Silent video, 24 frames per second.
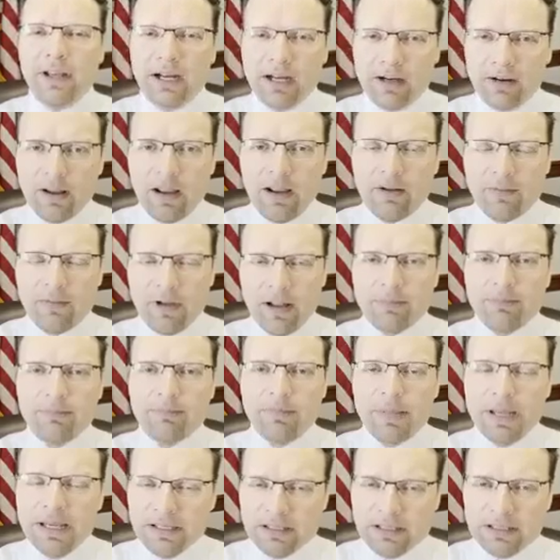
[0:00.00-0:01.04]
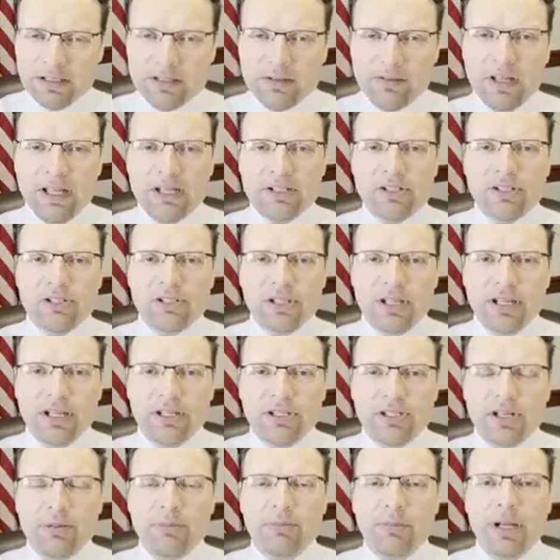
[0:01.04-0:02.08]
I've got pieces of
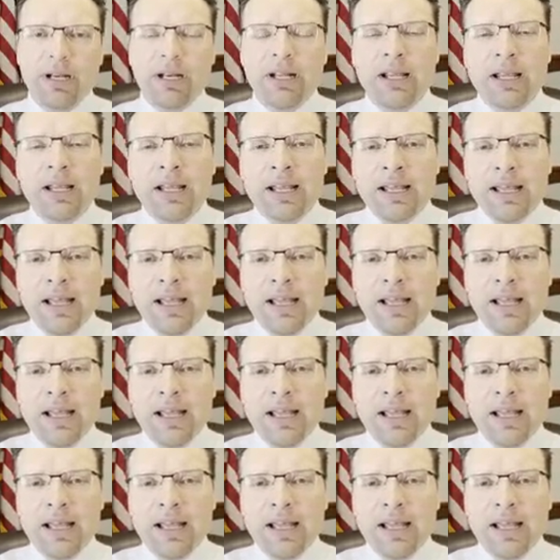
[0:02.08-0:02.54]
legislation, but